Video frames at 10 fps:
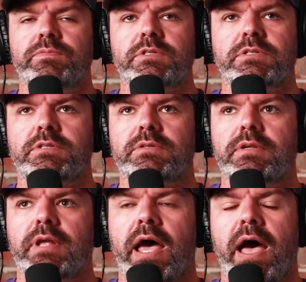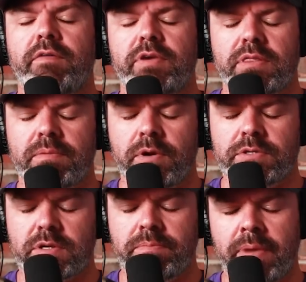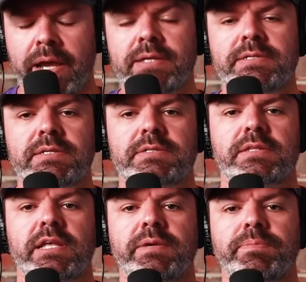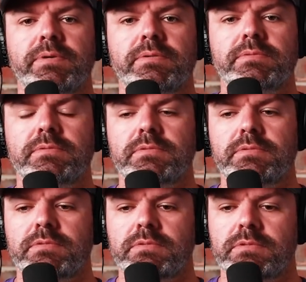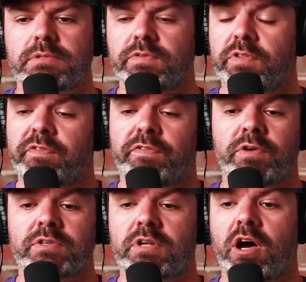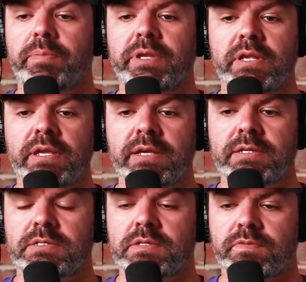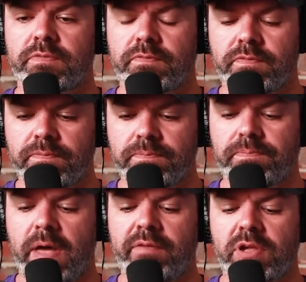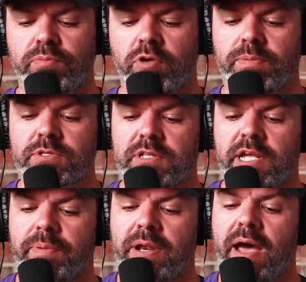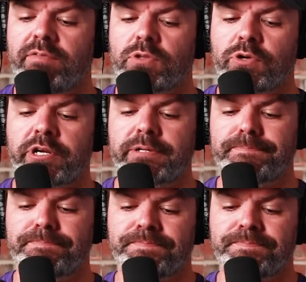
just having the most amazing sleep for the first time in years, just having a proper sleep and have a look at it.